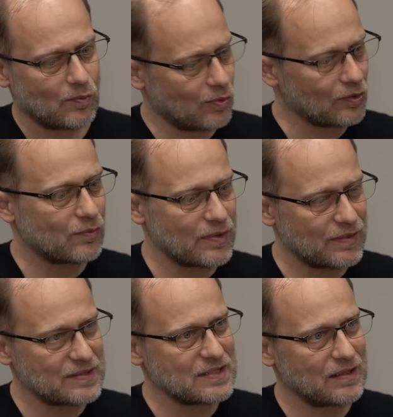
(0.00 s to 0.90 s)
work
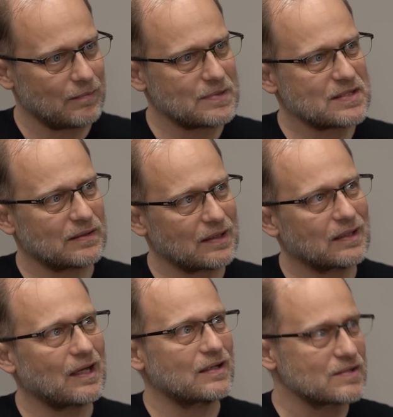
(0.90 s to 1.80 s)
with the team to
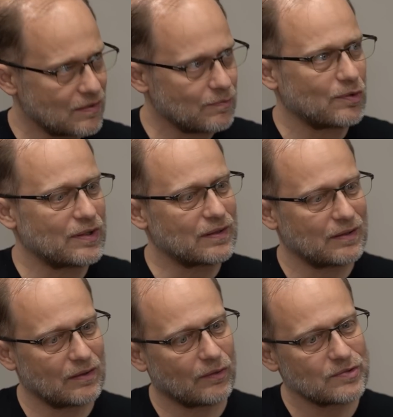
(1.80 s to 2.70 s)
get it to the point that
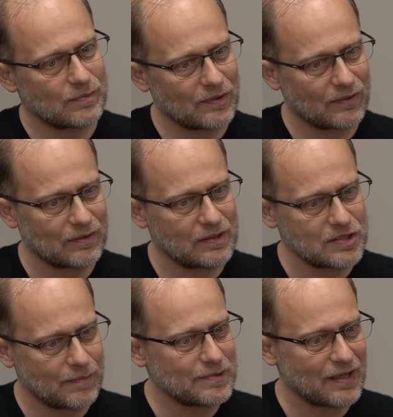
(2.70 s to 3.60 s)
it ultimately
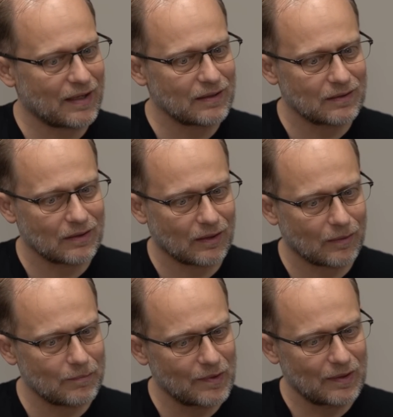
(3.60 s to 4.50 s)
shipped at.
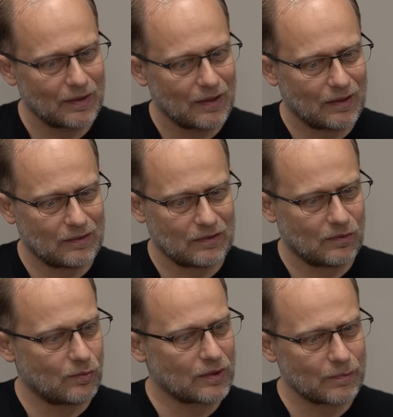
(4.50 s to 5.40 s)

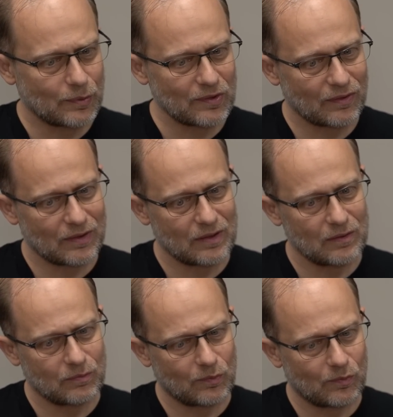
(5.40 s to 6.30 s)
We
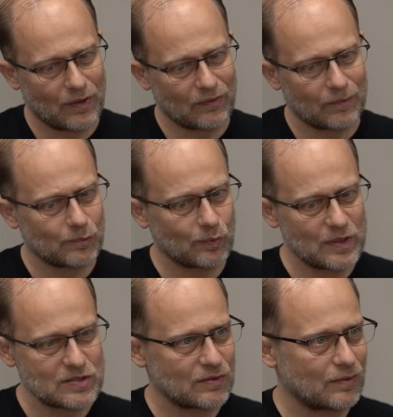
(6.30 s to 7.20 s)
completely wound up
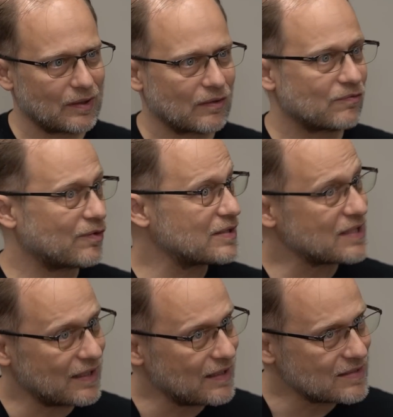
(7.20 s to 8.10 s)
redoing the front
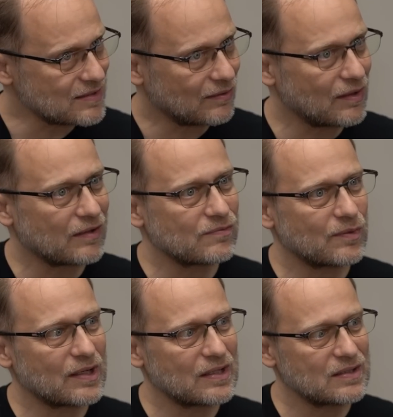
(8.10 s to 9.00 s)
end in a lot of
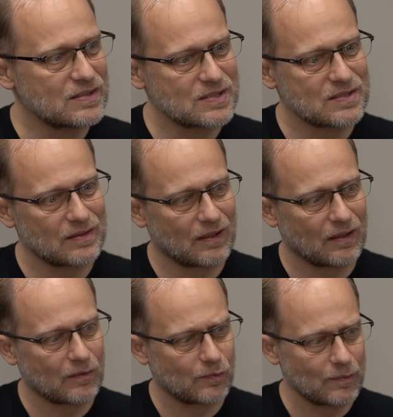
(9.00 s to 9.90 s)
ways.
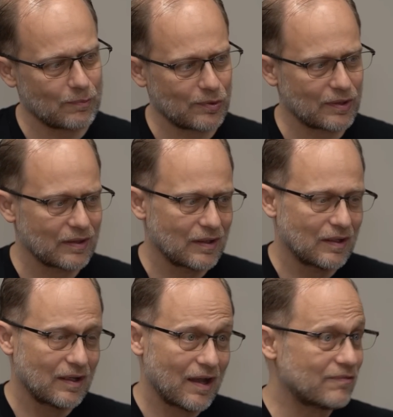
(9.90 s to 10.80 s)
We put
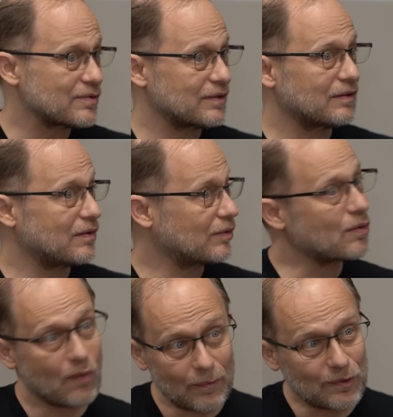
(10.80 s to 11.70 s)
effort into the
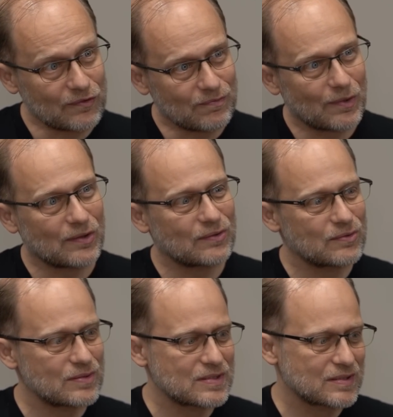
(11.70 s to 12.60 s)
cooperative
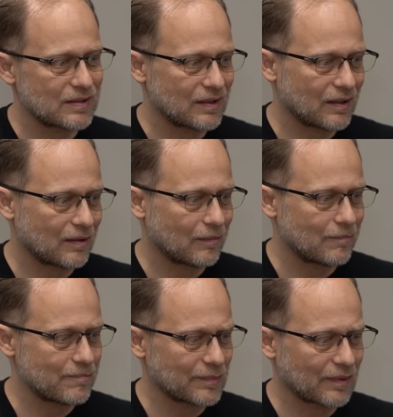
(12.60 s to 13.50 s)
modes
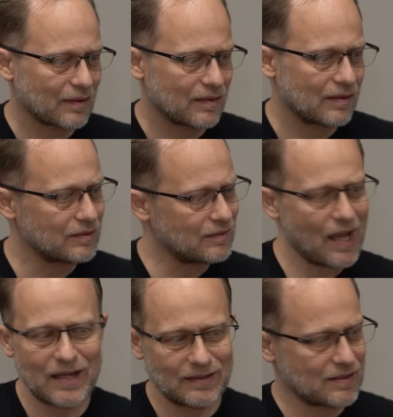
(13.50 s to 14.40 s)
that
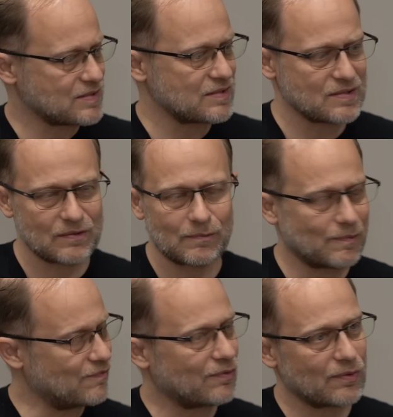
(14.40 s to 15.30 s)
hadn't existed
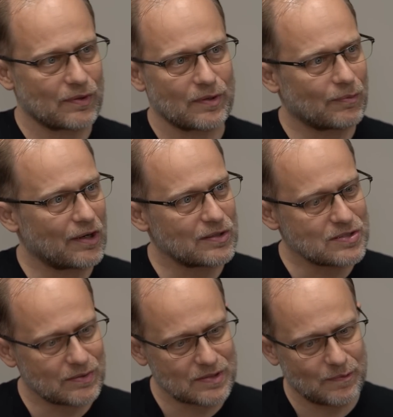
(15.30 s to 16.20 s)
before in the prior
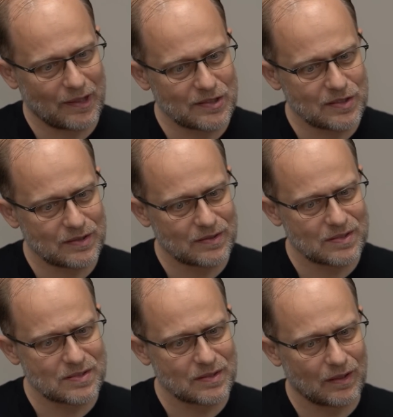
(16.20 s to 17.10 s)
two
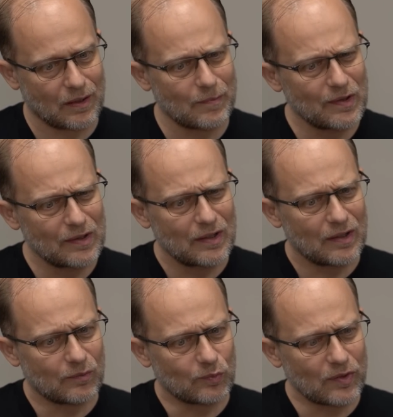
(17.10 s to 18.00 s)
expansions,
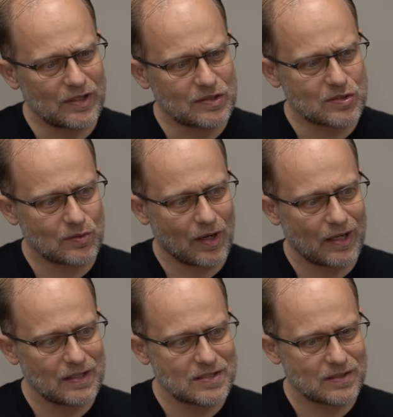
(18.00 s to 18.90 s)
and really
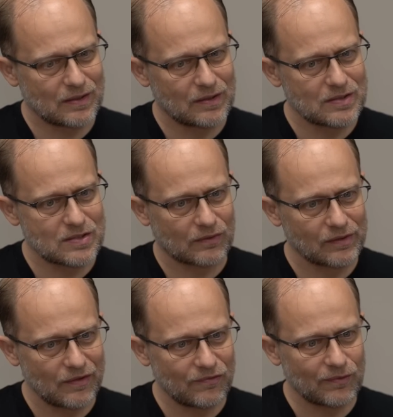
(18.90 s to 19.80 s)
tried to
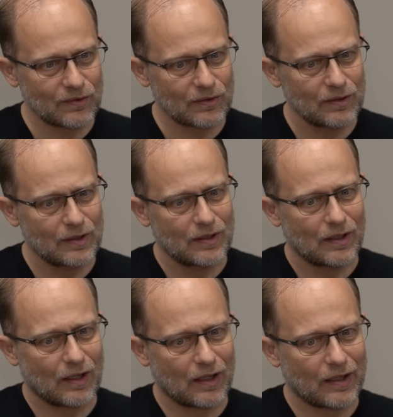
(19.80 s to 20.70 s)
deliver
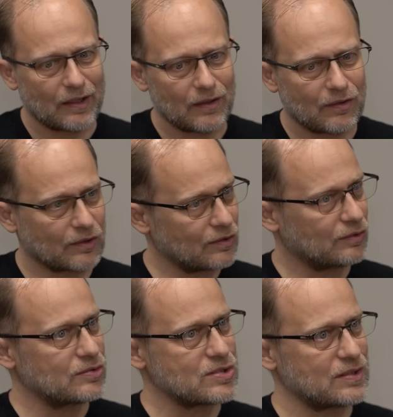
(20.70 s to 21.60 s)
on the
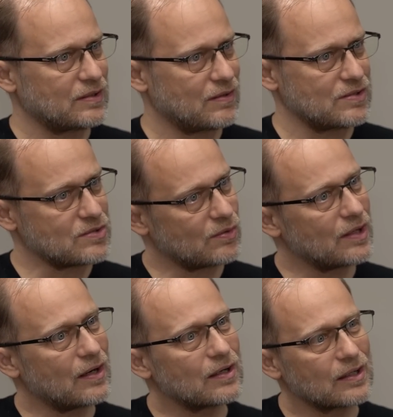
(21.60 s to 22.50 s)
conclusion to the
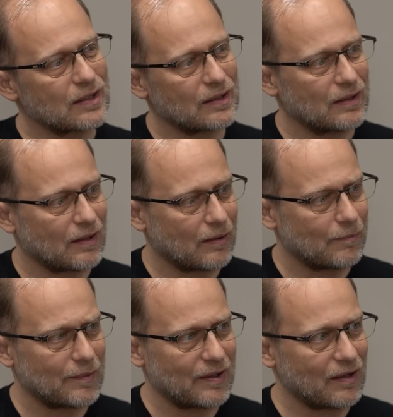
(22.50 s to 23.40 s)
story arc.
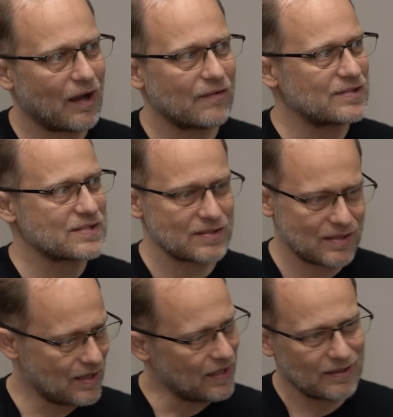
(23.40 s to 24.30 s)
And
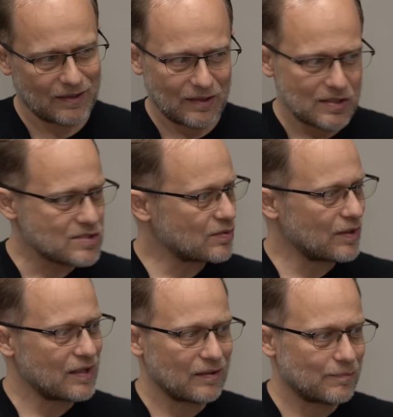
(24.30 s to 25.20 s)
obviously that
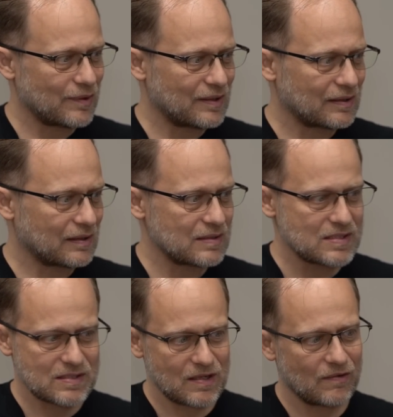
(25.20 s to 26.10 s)
story had been
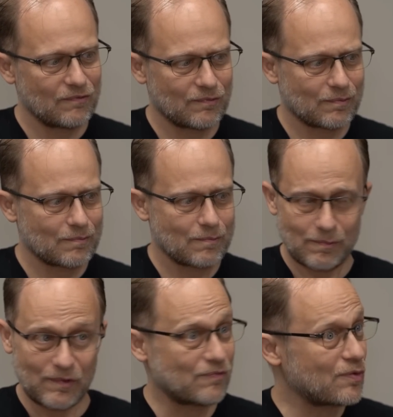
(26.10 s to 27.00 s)
conceived
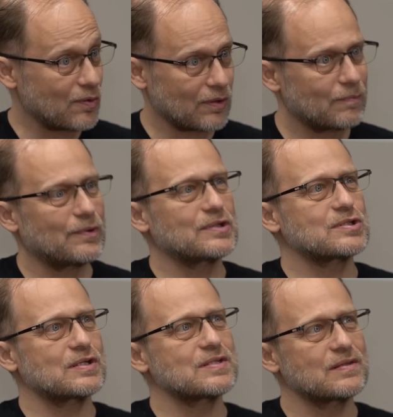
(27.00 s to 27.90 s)
before, but
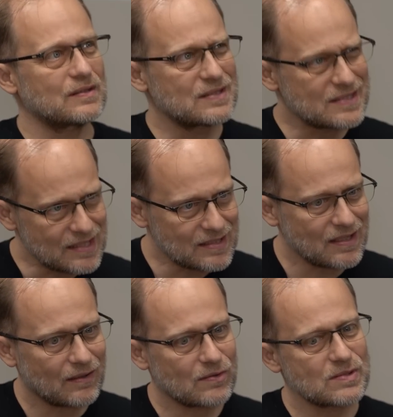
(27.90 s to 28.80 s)
just the
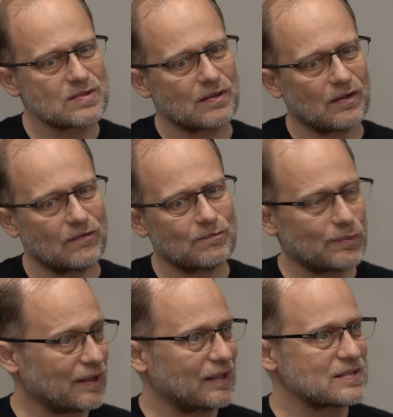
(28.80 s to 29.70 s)
details of
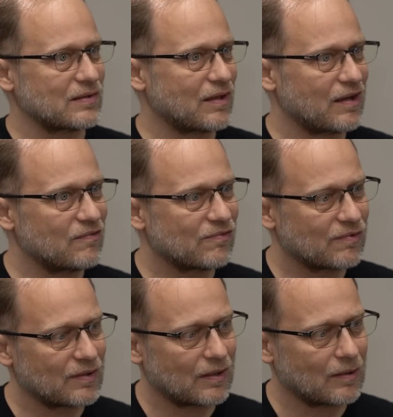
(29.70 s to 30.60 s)
bringing it to
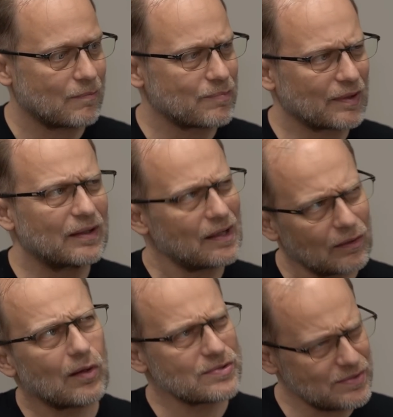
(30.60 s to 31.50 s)
life, and
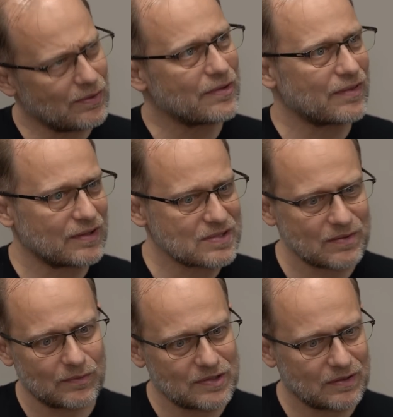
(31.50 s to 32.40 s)
also all the things
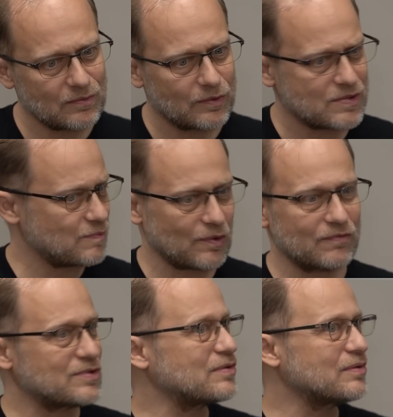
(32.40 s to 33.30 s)
that we did with Spear
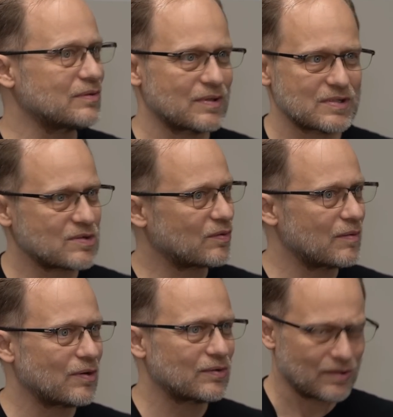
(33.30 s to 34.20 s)
of Dune and the story mode,